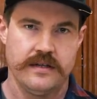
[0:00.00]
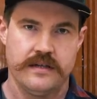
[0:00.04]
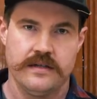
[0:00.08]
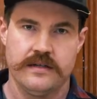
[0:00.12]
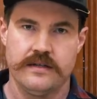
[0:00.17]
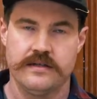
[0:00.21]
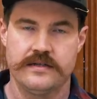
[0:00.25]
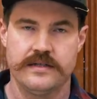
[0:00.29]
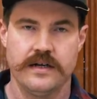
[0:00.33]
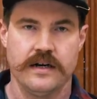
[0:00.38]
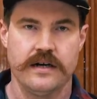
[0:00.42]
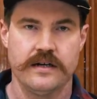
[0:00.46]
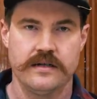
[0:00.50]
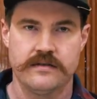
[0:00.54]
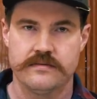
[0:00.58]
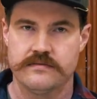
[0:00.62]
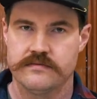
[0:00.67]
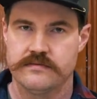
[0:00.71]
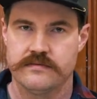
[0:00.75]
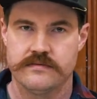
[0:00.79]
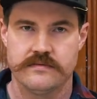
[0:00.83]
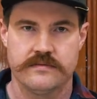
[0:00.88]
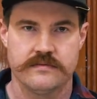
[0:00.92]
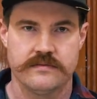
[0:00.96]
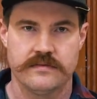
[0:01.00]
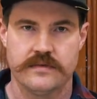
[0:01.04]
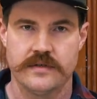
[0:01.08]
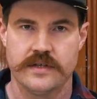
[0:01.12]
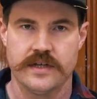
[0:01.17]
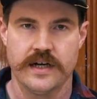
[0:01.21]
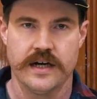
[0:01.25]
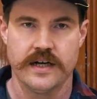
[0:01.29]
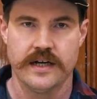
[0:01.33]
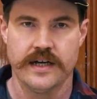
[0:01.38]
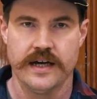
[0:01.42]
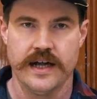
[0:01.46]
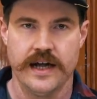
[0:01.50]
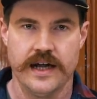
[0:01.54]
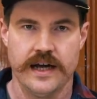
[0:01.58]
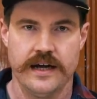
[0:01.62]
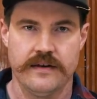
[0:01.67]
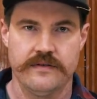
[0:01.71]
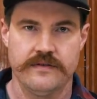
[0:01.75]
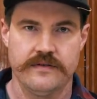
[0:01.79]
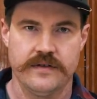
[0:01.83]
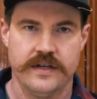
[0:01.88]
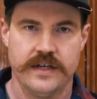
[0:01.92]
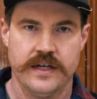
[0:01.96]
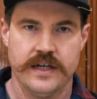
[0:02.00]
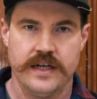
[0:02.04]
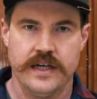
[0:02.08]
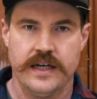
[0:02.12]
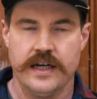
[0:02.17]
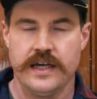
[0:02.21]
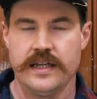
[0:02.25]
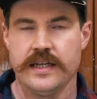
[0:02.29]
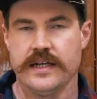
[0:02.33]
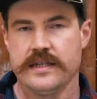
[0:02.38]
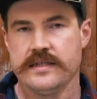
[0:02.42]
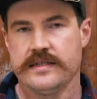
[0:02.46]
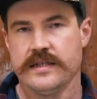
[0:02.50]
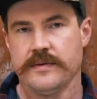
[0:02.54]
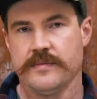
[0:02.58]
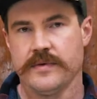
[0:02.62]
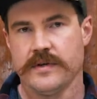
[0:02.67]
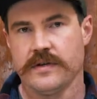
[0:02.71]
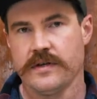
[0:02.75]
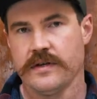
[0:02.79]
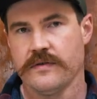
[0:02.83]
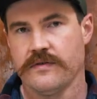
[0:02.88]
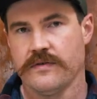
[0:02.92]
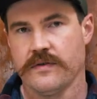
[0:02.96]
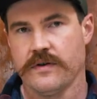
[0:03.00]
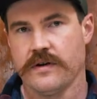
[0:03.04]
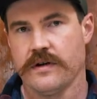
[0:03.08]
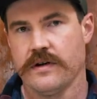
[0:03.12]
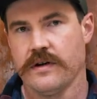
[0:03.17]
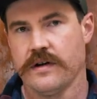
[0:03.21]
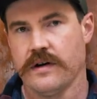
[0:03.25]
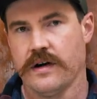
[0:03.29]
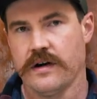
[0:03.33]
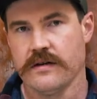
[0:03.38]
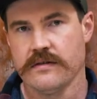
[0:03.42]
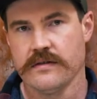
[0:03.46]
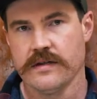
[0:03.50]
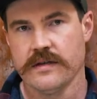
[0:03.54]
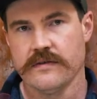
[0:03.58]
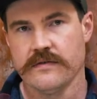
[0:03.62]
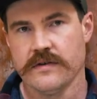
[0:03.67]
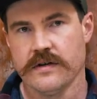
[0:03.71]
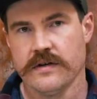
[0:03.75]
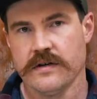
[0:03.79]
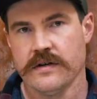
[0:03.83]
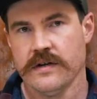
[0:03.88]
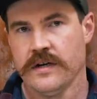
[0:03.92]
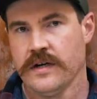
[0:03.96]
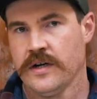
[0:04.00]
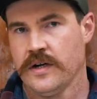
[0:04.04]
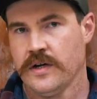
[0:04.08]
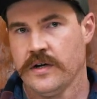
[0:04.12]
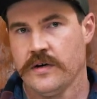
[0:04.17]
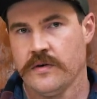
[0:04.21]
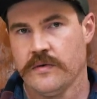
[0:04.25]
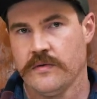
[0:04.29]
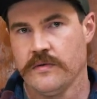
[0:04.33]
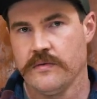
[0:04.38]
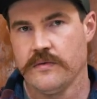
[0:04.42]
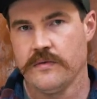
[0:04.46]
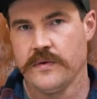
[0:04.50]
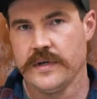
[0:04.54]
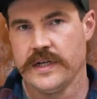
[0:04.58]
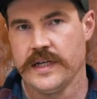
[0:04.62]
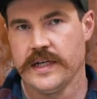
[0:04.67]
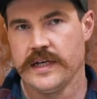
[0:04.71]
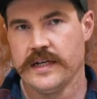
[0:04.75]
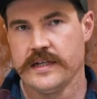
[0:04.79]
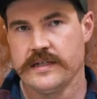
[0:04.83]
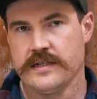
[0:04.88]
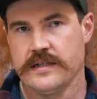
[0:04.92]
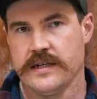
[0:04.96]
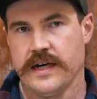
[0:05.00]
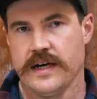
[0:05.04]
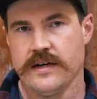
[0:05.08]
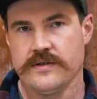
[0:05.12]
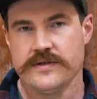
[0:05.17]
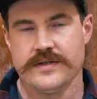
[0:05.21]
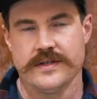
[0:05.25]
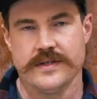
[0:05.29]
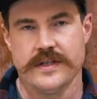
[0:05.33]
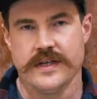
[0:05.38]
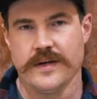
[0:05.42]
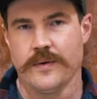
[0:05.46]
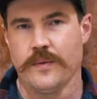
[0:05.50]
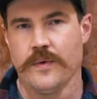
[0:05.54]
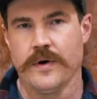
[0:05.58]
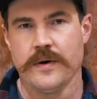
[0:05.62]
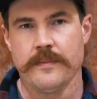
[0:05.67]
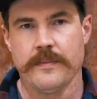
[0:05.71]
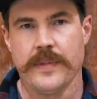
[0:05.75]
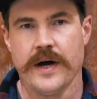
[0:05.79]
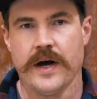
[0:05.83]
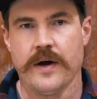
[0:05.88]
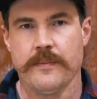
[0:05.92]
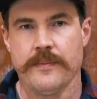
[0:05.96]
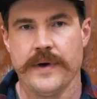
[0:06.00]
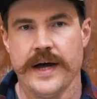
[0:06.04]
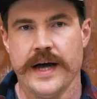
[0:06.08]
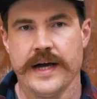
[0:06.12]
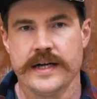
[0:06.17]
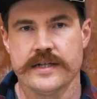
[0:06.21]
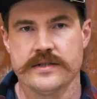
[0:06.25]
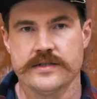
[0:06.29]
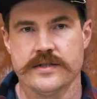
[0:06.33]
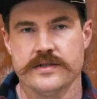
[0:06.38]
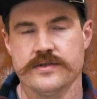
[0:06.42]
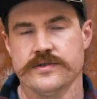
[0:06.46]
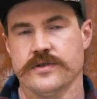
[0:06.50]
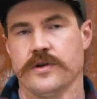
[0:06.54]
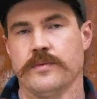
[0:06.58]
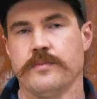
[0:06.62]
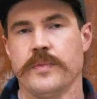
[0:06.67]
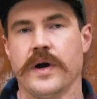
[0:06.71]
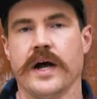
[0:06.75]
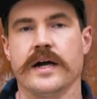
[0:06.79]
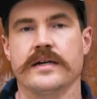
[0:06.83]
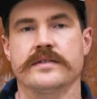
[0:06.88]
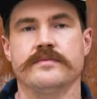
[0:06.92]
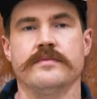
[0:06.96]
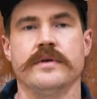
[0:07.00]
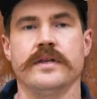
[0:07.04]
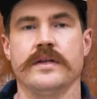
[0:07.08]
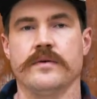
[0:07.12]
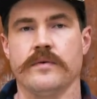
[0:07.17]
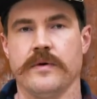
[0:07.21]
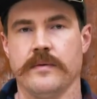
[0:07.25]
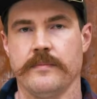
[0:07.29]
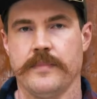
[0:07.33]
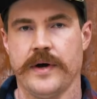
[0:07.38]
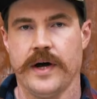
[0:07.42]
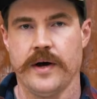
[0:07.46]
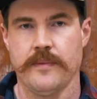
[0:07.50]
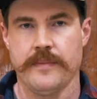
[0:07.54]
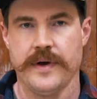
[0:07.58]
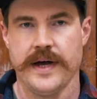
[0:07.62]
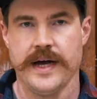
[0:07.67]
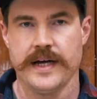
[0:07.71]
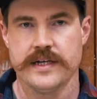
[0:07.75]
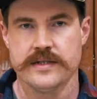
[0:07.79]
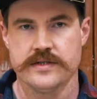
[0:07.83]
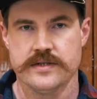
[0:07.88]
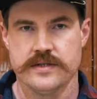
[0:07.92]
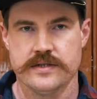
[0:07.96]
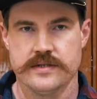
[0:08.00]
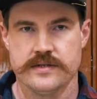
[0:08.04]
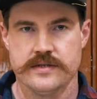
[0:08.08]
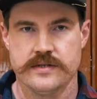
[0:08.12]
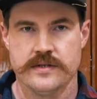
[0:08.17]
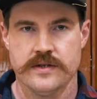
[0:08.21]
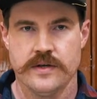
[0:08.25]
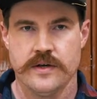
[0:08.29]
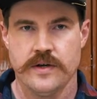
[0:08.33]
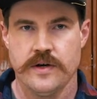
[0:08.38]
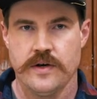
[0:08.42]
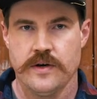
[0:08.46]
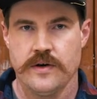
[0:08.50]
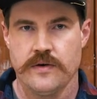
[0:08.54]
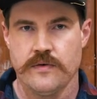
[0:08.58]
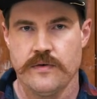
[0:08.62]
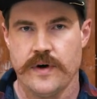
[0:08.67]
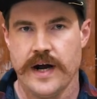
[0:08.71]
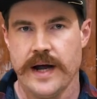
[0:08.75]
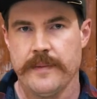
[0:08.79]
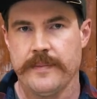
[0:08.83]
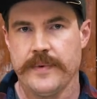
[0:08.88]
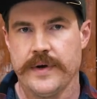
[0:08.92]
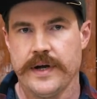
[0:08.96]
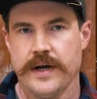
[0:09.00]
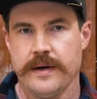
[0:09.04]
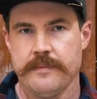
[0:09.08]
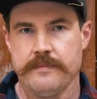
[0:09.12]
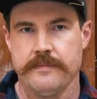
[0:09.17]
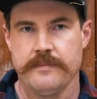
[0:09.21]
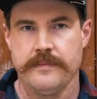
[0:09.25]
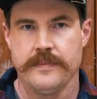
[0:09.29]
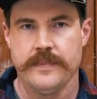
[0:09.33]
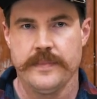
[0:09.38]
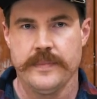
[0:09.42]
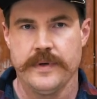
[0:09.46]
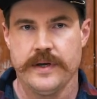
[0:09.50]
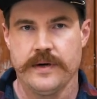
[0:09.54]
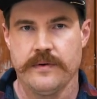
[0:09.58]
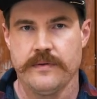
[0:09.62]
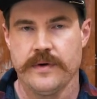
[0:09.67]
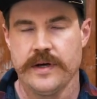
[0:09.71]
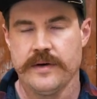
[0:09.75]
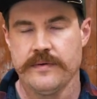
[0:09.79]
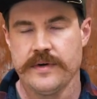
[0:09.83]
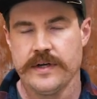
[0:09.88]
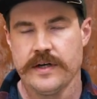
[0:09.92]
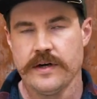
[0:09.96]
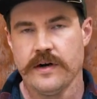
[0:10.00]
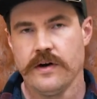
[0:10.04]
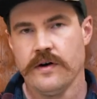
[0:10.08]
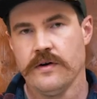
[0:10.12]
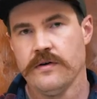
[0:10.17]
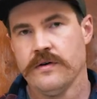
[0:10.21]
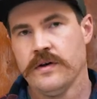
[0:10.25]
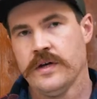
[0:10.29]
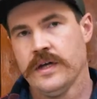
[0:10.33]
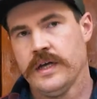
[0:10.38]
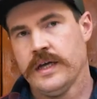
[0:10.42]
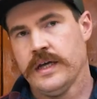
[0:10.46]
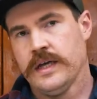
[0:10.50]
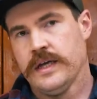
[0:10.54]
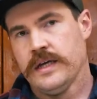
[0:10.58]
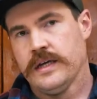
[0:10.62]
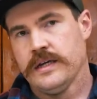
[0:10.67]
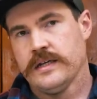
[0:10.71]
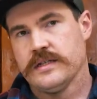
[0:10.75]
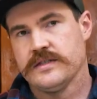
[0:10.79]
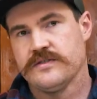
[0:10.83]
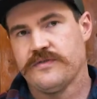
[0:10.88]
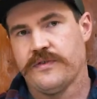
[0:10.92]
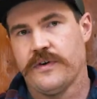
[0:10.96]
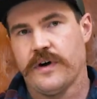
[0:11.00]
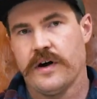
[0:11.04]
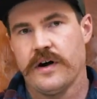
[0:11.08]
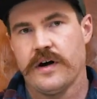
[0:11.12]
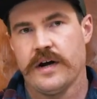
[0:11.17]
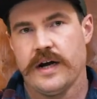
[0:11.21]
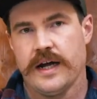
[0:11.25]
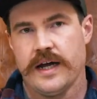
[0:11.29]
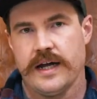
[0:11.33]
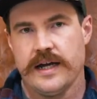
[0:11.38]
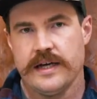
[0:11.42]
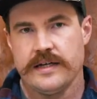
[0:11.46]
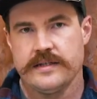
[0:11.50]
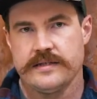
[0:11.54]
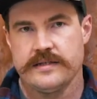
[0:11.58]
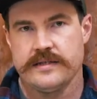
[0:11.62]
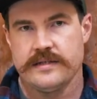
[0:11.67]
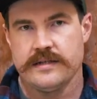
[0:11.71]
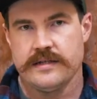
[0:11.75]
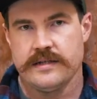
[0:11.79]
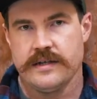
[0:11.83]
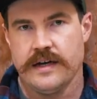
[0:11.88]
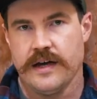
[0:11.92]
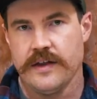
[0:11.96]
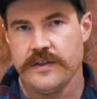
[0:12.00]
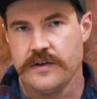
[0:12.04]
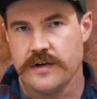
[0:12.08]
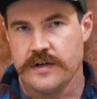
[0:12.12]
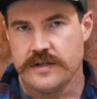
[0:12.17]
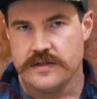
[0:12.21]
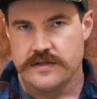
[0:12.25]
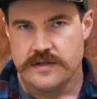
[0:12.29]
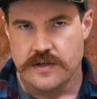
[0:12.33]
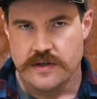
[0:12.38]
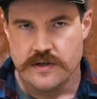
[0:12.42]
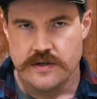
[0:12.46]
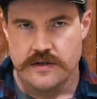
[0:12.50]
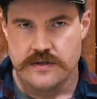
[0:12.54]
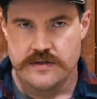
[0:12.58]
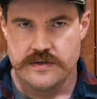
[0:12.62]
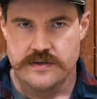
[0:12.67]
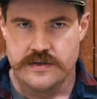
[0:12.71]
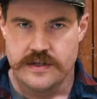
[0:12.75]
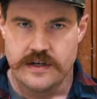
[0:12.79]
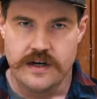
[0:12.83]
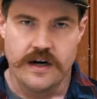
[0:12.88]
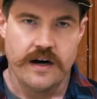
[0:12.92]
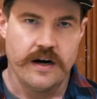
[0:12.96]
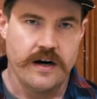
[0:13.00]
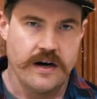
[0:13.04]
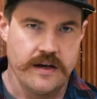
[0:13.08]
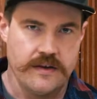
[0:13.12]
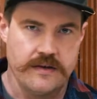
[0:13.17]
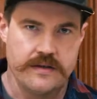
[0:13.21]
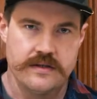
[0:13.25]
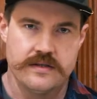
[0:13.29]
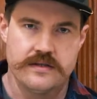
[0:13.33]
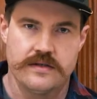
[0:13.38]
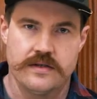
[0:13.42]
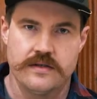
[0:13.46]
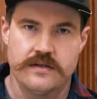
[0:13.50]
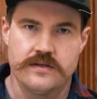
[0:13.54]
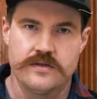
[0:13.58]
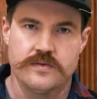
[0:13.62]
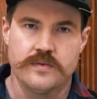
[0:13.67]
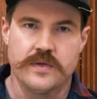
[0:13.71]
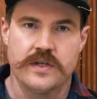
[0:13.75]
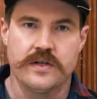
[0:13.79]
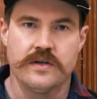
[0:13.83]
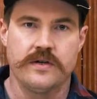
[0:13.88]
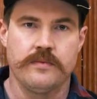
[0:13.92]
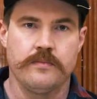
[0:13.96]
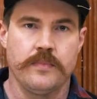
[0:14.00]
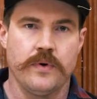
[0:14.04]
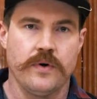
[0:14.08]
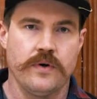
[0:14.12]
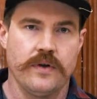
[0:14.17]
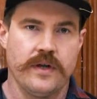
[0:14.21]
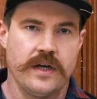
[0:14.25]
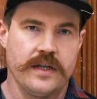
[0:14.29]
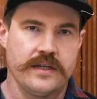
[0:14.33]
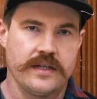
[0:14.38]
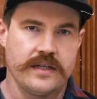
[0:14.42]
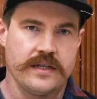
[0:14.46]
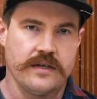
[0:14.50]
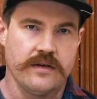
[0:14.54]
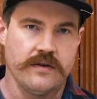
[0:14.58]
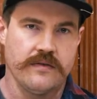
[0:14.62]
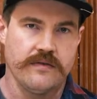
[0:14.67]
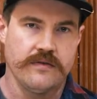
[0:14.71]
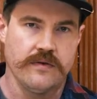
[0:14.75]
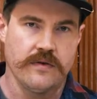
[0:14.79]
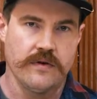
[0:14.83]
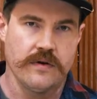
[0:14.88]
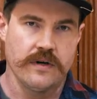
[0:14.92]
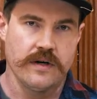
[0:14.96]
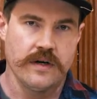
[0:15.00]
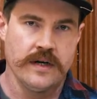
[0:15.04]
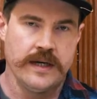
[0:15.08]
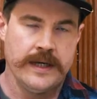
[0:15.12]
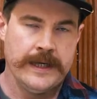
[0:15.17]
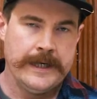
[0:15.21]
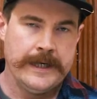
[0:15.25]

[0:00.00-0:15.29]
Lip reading: the tongue cut in half, and then typically for our liver, we get it down to like 1 pound packages, or approximately 1 pound packages, wrap it up, and away we go. As far as other internals, there are other internals we could pull on the kill floor.